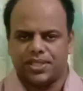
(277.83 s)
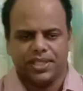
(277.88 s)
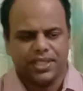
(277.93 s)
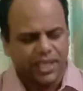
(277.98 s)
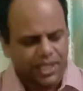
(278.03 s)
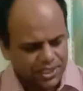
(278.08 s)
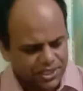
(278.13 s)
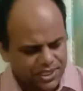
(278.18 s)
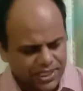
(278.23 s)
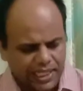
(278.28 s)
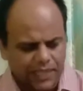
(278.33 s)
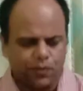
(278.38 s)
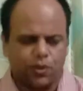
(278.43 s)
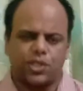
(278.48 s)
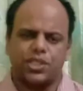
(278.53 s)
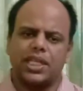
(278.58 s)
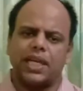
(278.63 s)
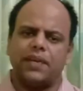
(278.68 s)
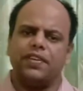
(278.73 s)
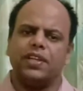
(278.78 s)
Yes, I
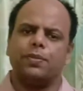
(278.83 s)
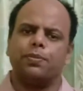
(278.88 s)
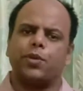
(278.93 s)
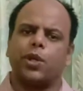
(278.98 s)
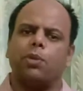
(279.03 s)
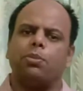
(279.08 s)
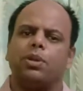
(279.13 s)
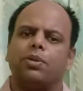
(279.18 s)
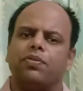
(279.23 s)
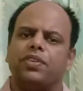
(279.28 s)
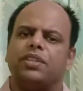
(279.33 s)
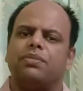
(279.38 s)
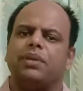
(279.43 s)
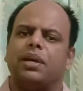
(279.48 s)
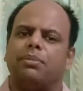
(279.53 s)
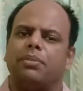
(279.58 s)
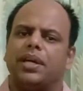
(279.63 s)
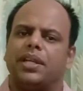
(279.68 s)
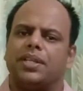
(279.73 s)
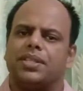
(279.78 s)
was having problem with my
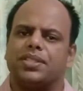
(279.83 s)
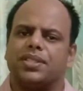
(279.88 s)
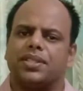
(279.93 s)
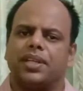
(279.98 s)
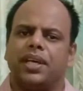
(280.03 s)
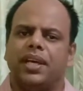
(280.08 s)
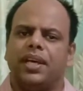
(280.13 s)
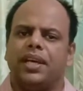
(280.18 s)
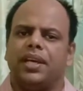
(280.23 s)
manager.